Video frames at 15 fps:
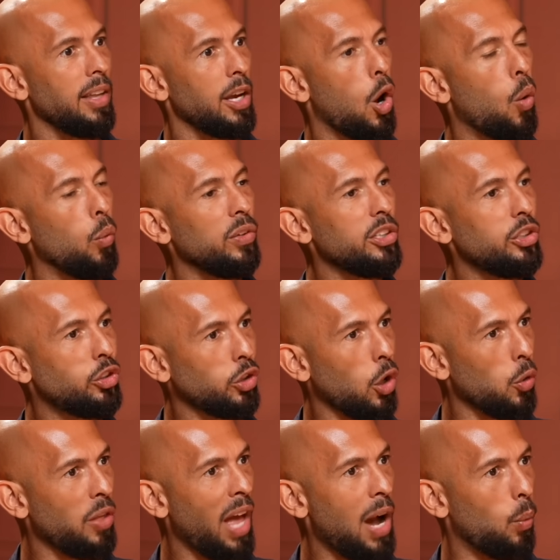They only
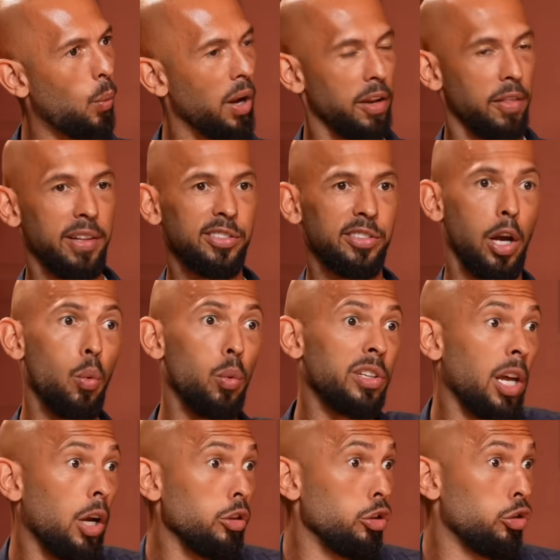show that one and they say,
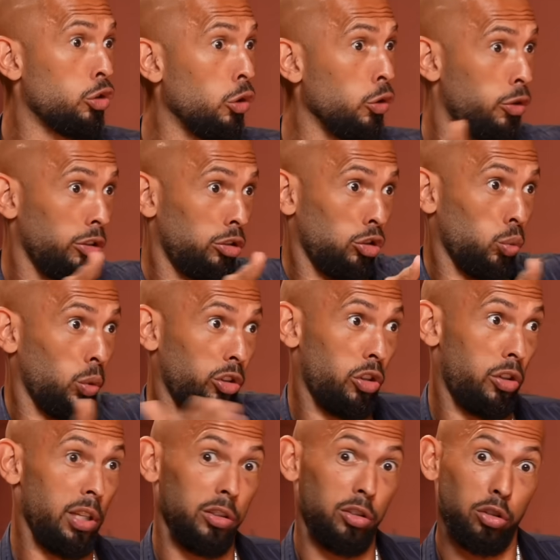we're telling the truth. This is what
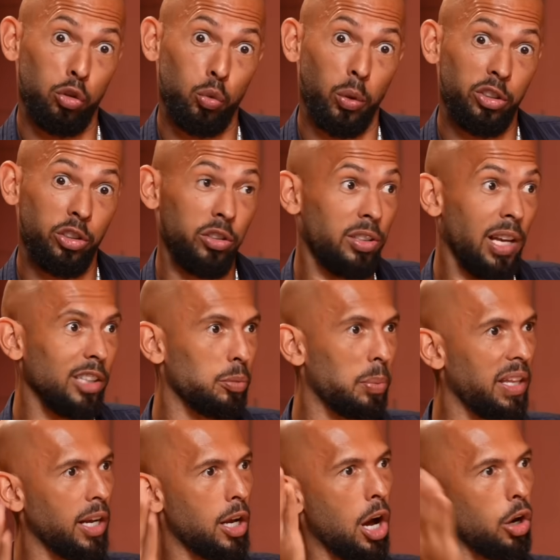she thinks. This is what she says.
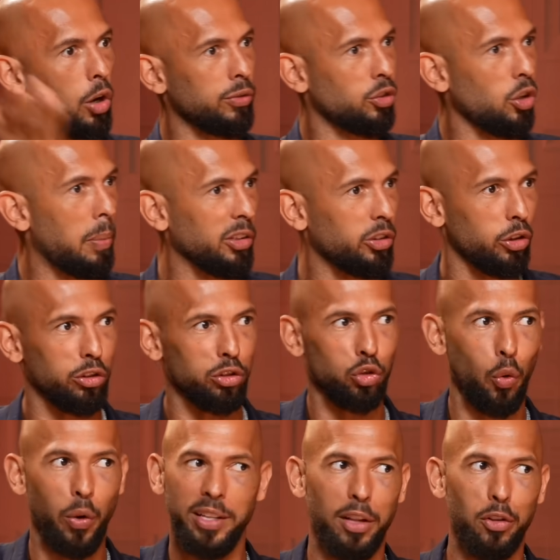But they cut off so much of the
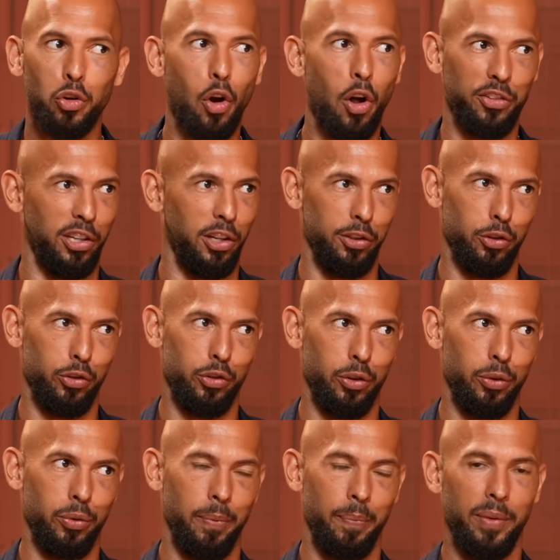story that they're not telling the
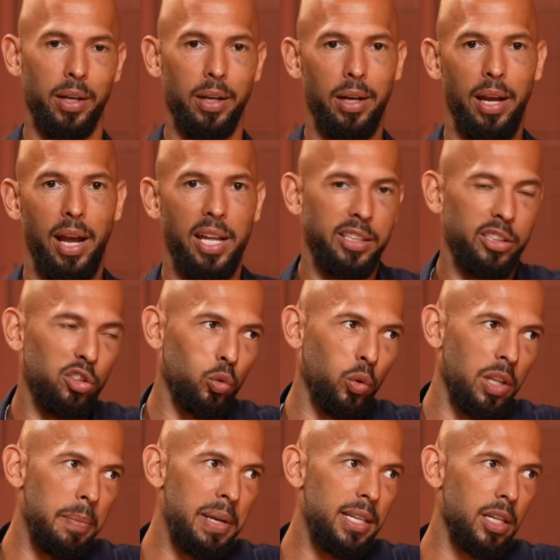truth. And this is
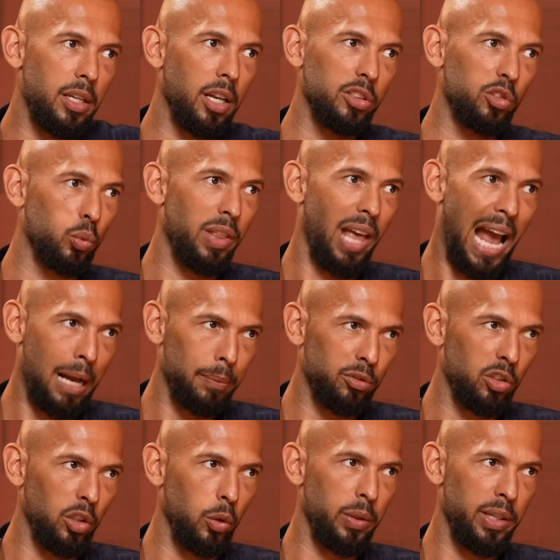what the media does with
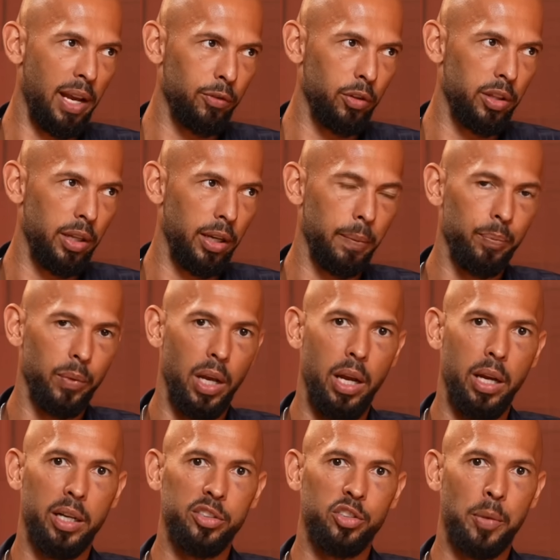absolutely everything.
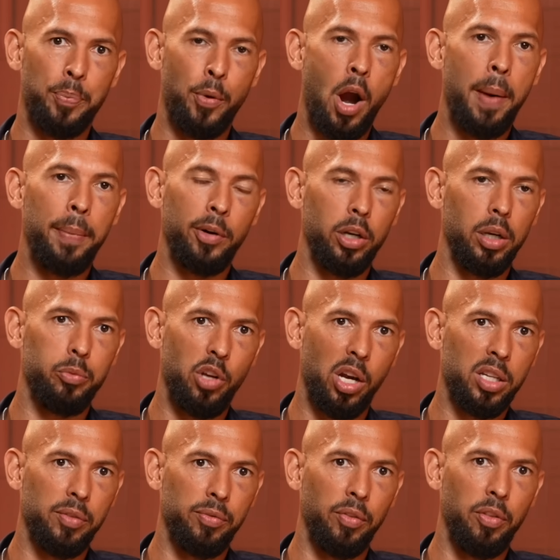Because the primary
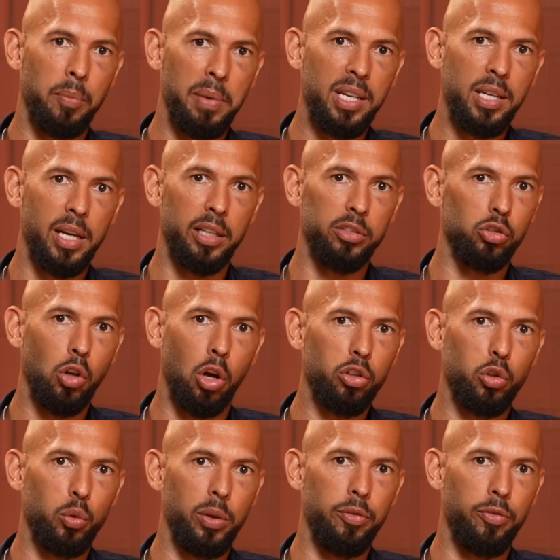objective of the media is
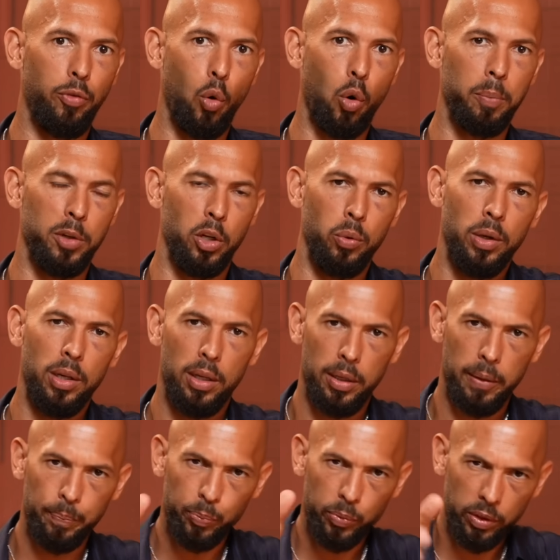not to inform you.
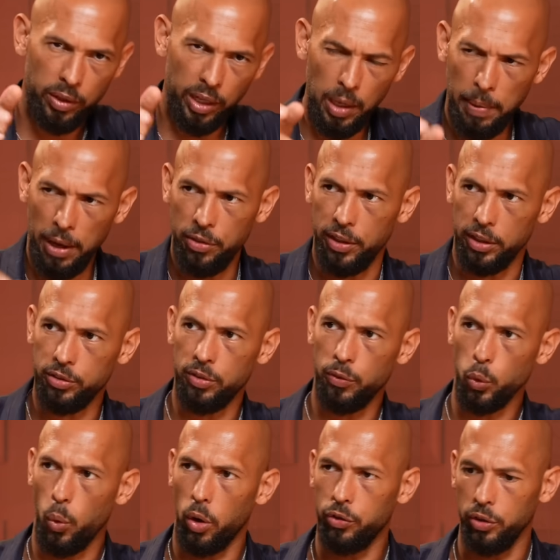Think about this
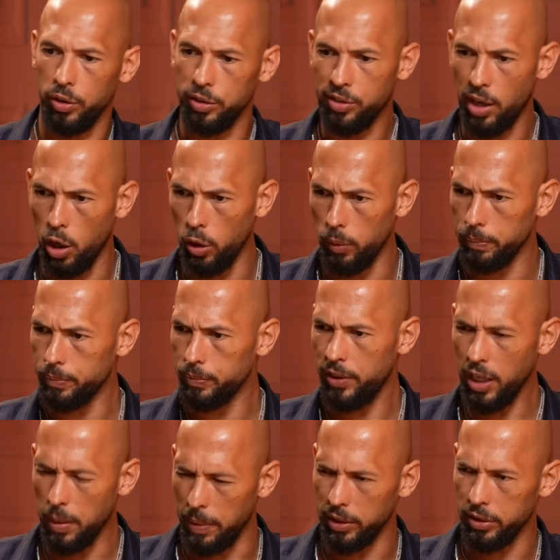if you're watching this at home.
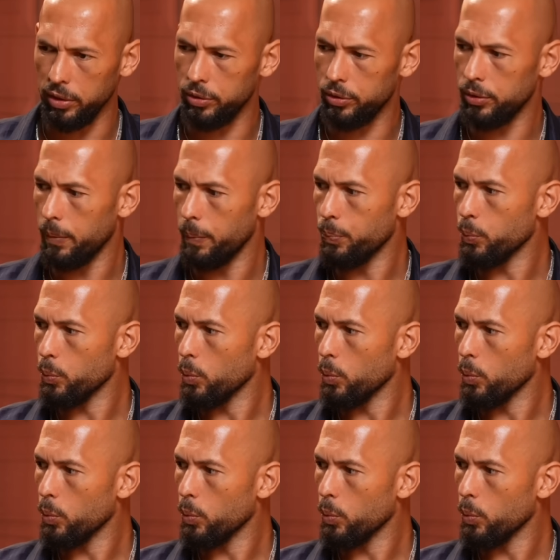Think about this.